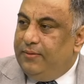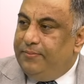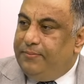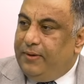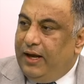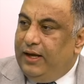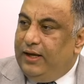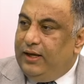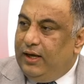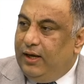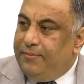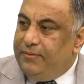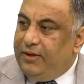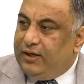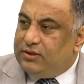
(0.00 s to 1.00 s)
by
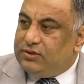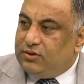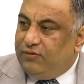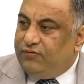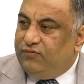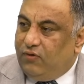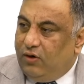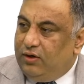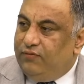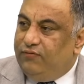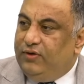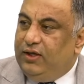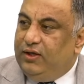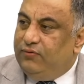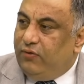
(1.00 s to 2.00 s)
a mix of what
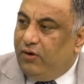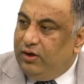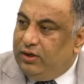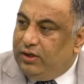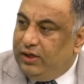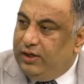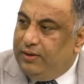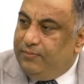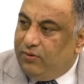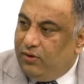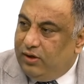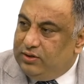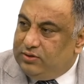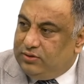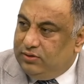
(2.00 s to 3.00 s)
we wanted
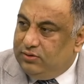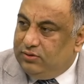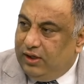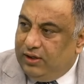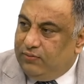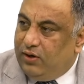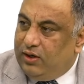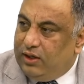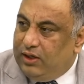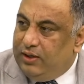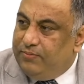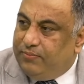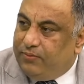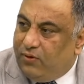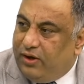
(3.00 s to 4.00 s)
employees to do and what
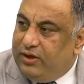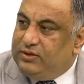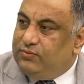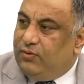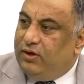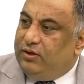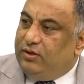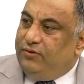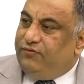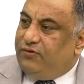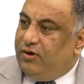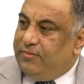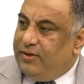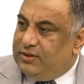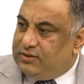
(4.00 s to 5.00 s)
employees wanted
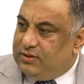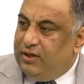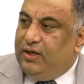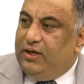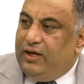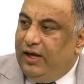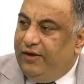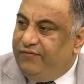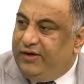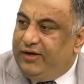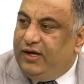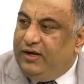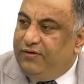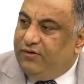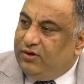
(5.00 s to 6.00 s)
from us. Have we
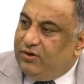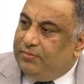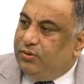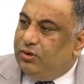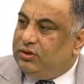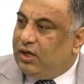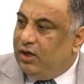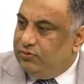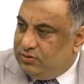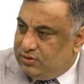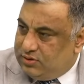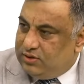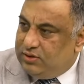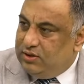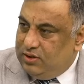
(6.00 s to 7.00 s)
delivered on both
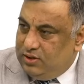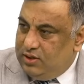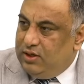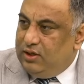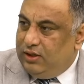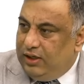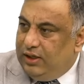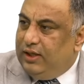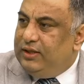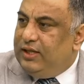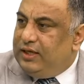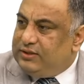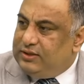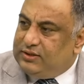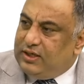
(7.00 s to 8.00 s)
counts? Right? And
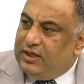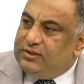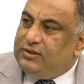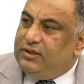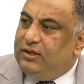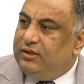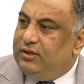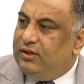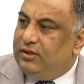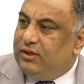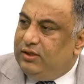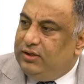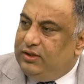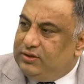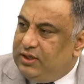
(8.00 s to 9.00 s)
that's essentially
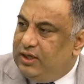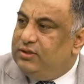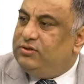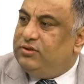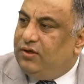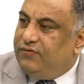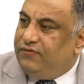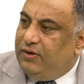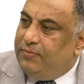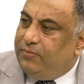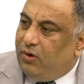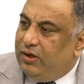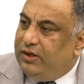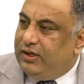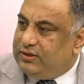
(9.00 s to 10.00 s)
the essence of
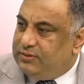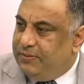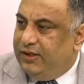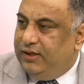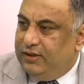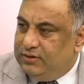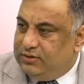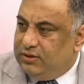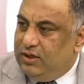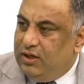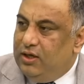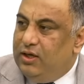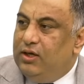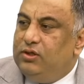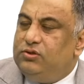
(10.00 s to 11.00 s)
employee experience.
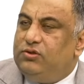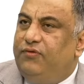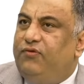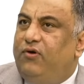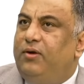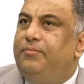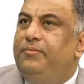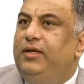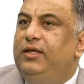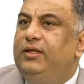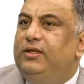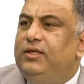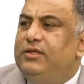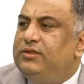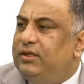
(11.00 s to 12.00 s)
So for me,
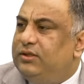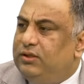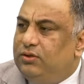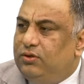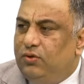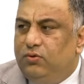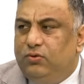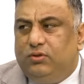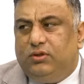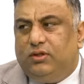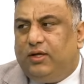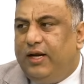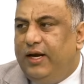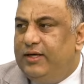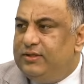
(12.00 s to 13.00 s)
these are the true
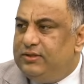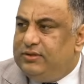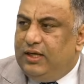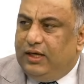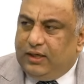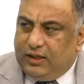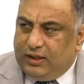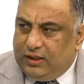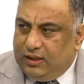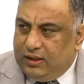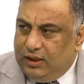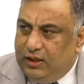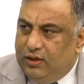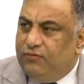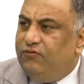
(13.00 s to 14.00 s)
trends that are
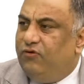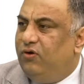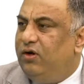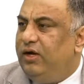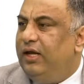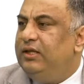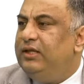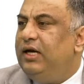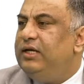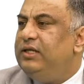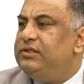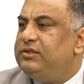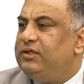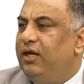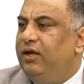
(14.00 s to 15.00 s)
in vogue and that
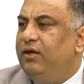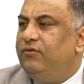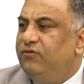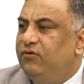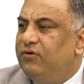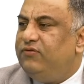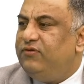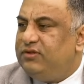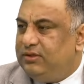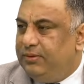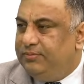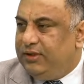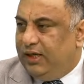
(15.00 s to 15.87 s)
will stay in vogue for some